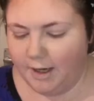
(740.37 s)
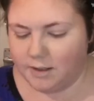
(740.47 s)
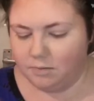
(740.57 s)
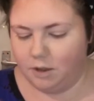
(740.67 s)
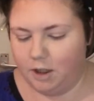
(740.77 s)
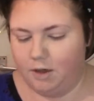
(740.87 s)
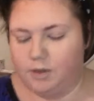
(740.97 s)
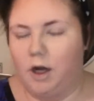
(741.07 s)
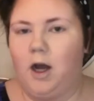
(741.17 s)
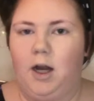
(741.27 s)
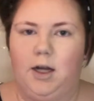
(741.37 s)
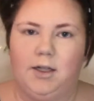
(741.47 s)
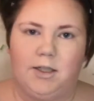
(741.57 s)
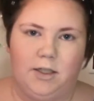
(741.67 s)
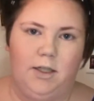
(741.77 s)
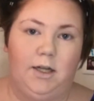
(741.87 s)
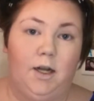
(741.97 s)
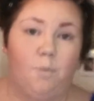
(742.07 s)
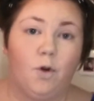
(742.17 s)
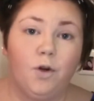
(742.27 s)
next I'm going to go into highlighter, and
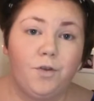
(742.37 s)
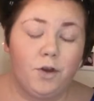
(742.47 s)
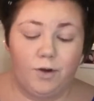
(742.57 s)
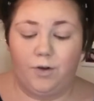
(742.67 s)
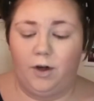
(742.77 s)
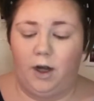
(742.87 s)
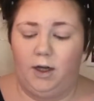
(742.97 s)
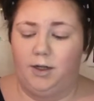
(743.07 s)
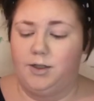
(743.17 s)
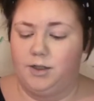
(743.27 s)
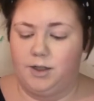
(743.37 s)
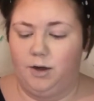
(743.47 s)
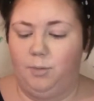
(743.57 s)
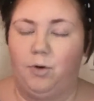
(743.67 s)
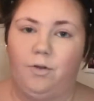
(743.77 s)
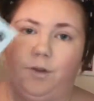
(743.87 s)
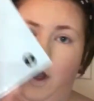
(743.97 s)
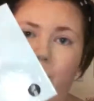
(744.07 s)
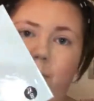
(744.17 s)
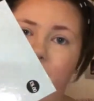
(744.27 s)
I brought a few different highlighters. So I brought the
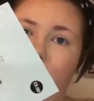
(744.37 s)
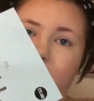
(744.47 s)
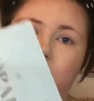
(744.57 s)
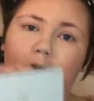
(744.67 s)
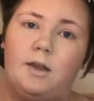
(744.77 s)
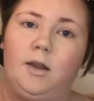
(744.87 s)
Opal palette,